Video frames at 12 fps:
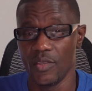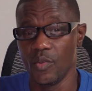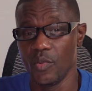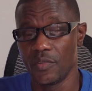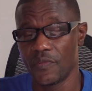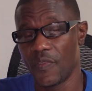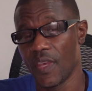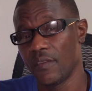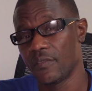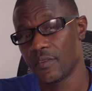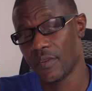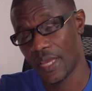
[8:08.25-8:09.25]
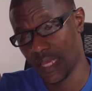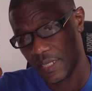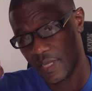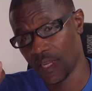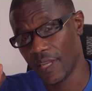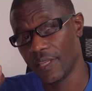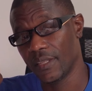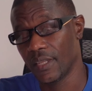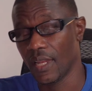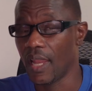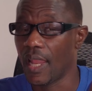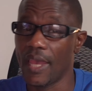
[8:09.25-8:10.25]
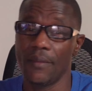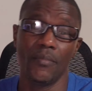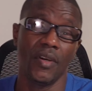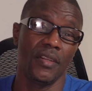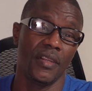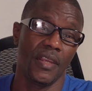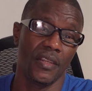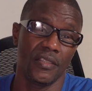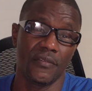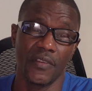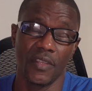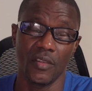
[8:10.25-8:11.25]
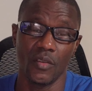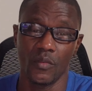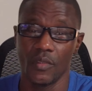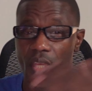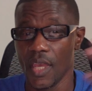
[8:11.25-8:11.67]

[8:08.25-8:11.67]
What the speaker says: huge favor and click the like button on this video.